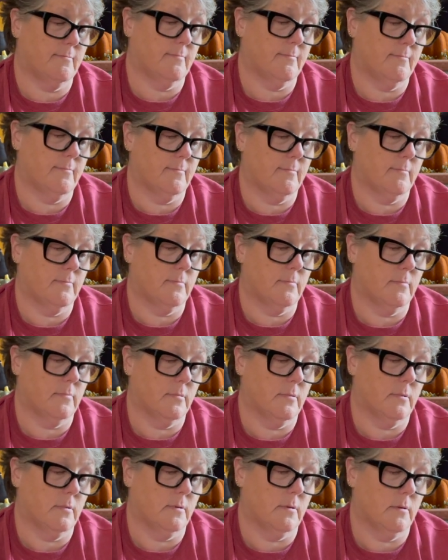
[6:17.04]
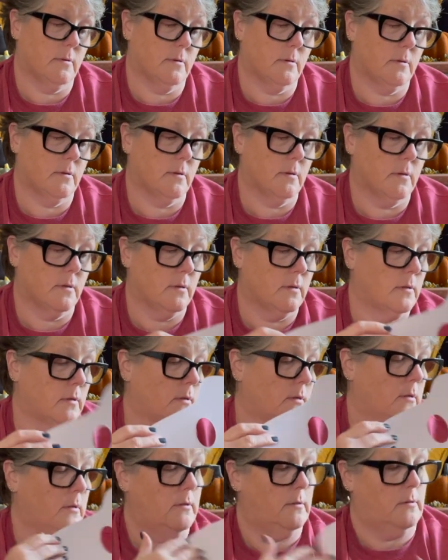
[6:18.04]

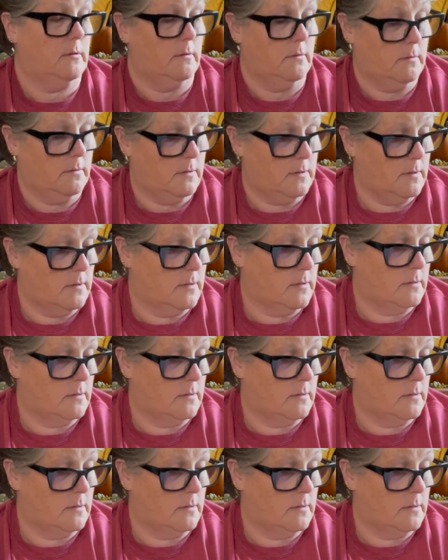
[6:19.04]
Nobody speaks.